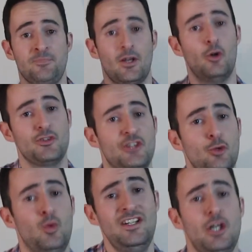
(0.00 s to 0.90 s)
Also,
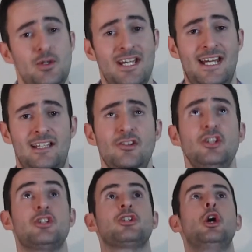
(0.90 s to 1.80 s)
Windows 8. There is
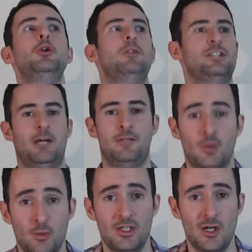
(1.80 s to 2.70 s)
so much happening with
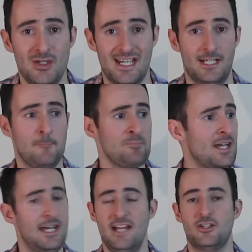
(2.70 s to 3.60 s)
Windows 8.
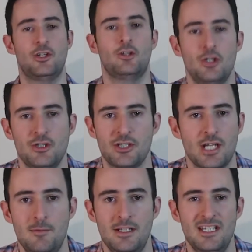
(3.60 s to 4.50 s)
It's so close to
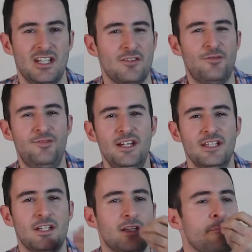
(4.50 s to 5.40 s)
coming that you can feel
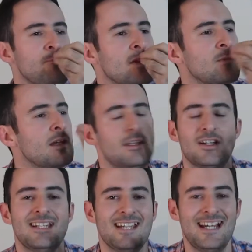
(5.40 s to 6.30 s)
it. You
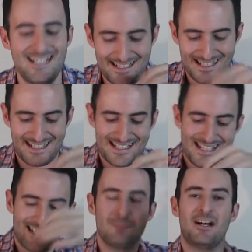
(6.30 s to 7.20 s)
can taste it.
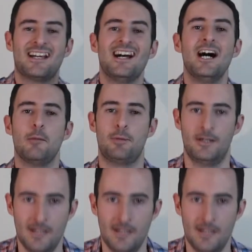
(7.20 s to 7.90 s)
It's in my cup.